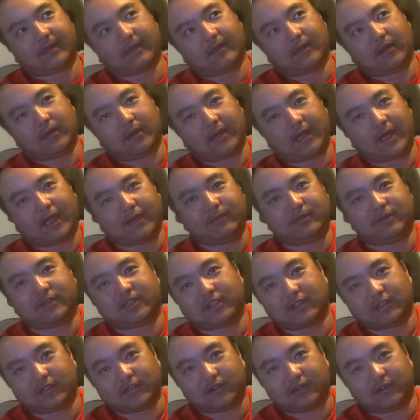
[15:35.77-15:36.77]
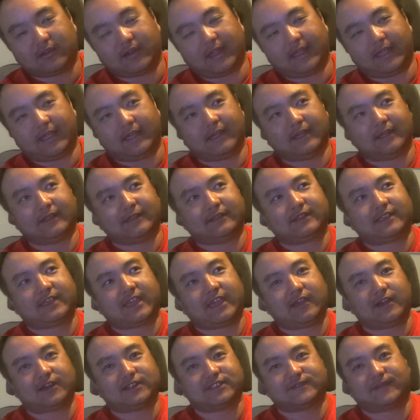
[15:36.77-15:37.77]
Hybrid Killer and
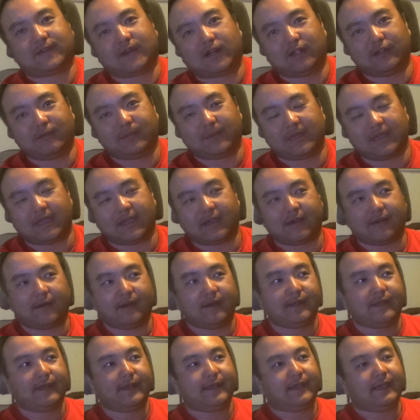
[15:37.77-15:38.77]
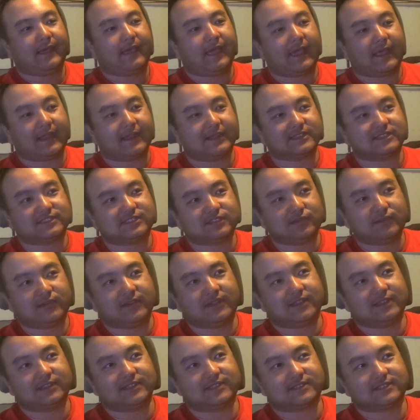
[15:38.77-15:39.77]
Chaos follow me out. And as soon
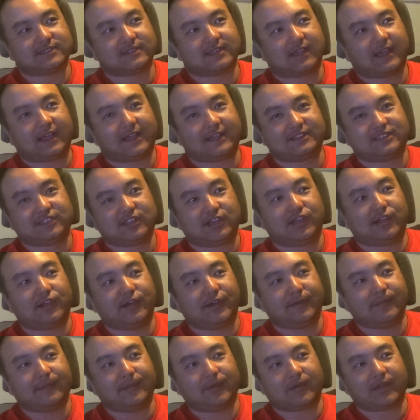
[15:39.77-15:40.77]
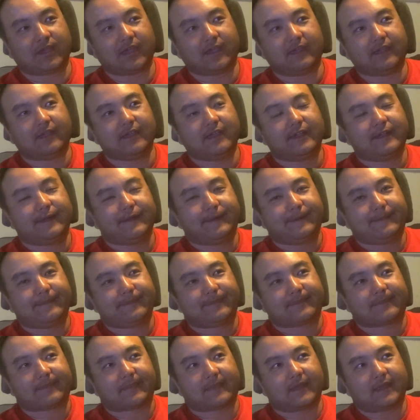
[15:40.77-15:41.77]
as I tell them, okay,
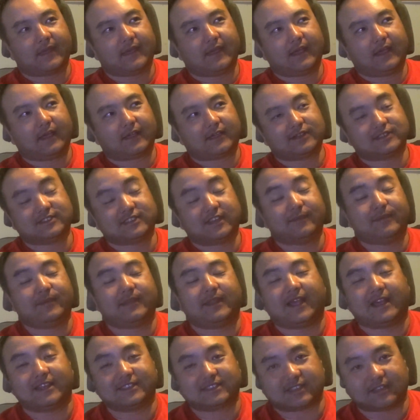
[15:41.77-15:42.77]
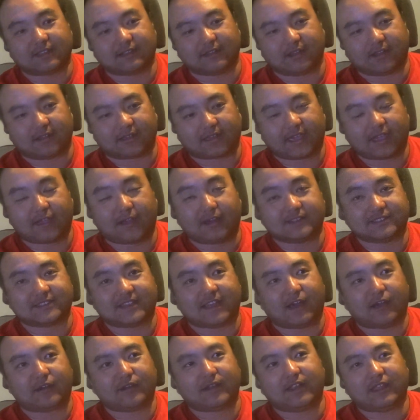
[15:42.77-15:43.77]
because I've been asking Chaos,
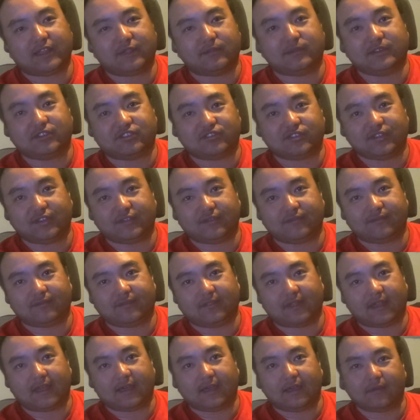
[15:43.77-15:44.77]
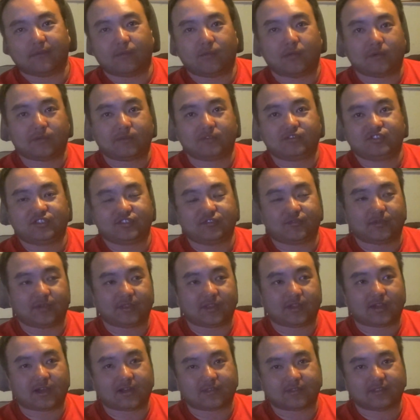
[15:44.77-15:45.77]
how did he retrieve that one retrieve where
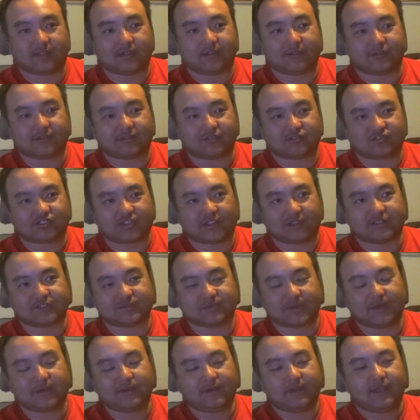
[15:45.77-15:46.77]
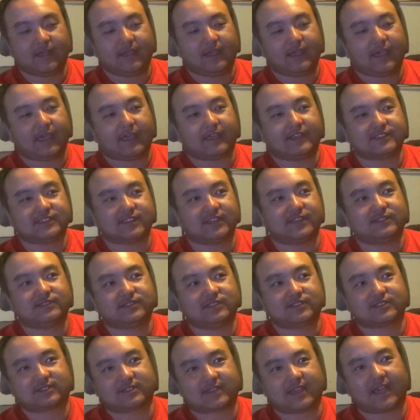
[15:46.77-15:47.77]
he caught the trout as well? And he said he's
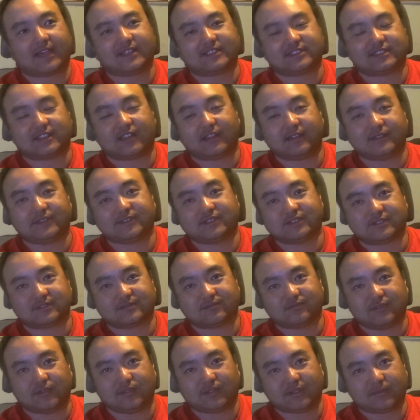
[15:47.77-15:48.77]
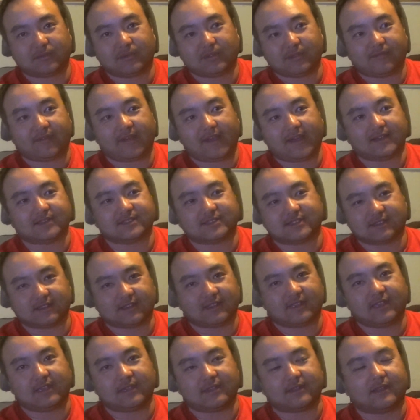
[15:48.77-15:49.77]
just casting out. He's just reeling really fast and
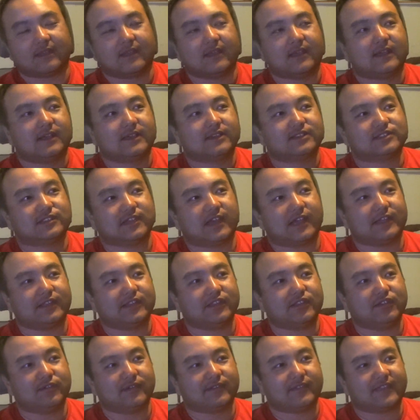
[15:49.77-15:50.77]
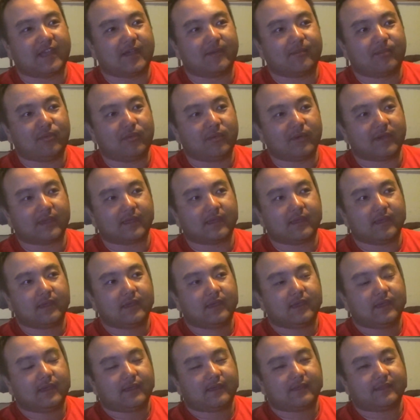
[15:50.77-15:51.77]
he hit. So I knew at that point
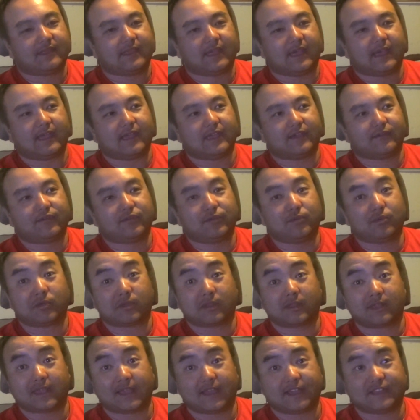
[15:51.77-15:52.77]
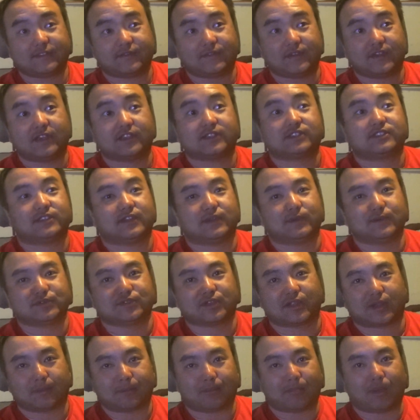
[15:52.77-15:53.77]
that if you were going to catch fish, it was
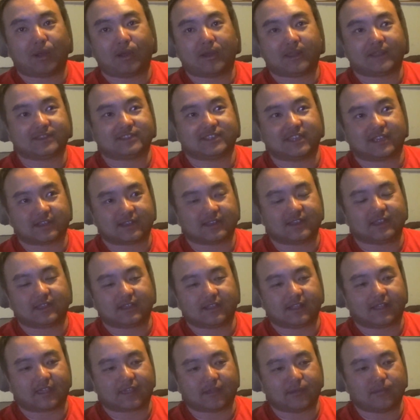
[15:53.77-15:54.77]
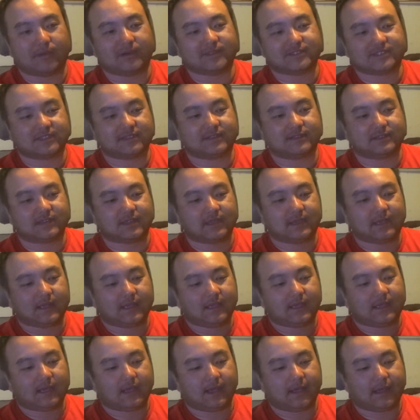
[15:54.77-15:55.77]
on a burning technique. Like it wasn't
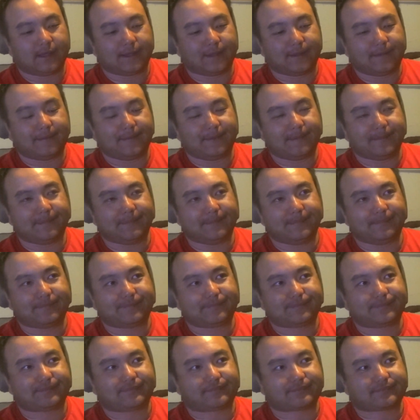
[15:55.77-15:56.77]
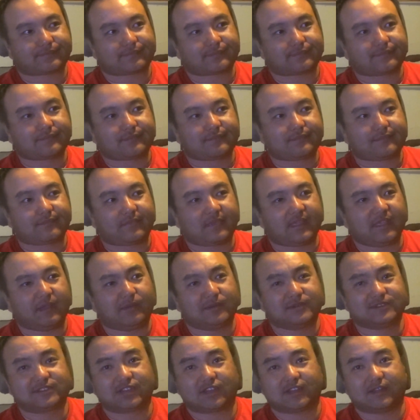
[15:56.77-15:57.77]
going
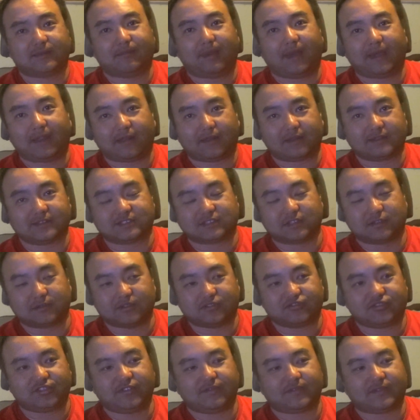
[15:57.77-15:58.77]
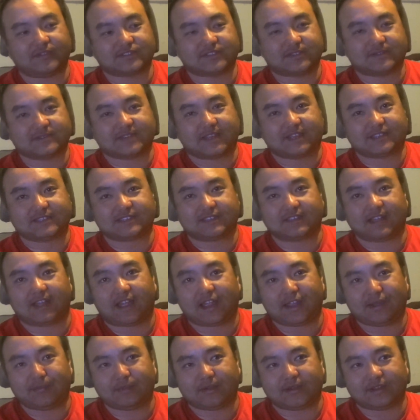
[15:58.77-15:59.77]
to bite on a slow retrieve, because I was asking
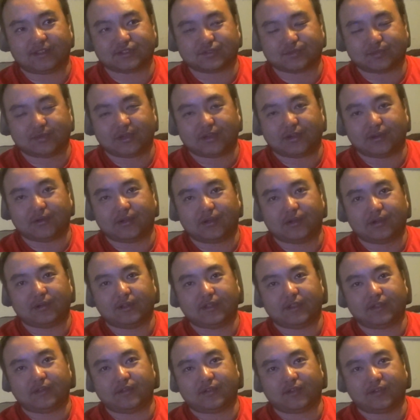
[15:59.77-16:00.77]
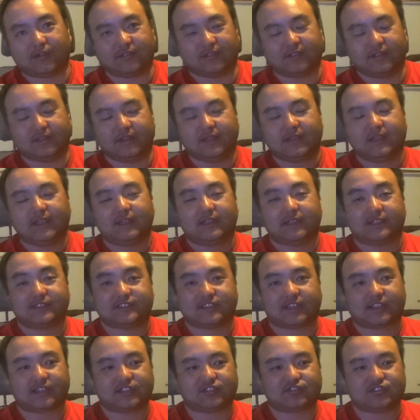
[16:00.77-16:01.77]
Hybrid as well earlier during the
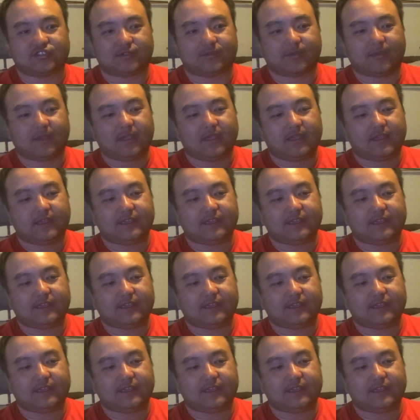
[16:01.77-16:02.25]
second trip.